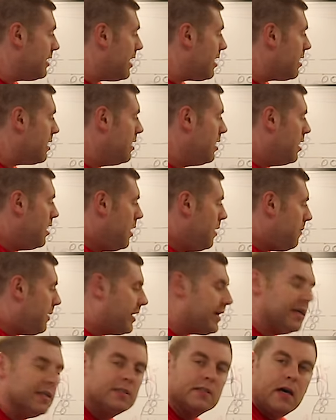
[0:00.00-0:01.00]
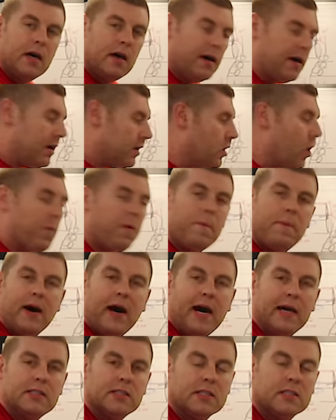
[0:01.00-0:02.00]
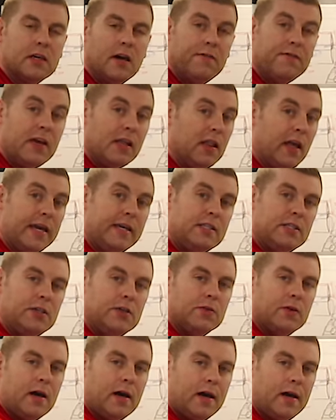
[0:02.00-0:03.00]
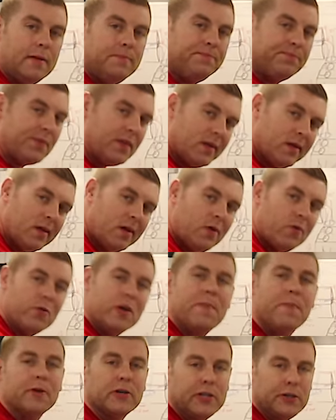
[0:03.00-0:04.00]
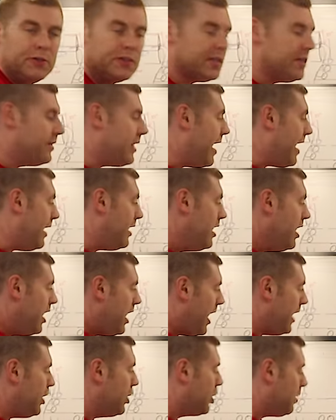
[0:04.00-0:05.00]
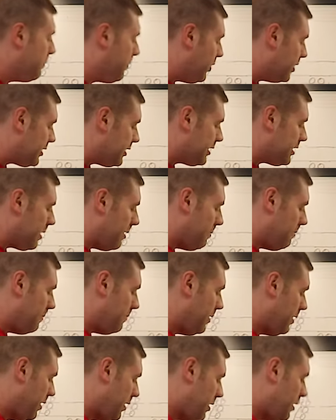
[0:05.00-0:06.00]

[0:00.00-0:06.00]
in there, because copepods and stuff, they like to reproduce in that. And you could put some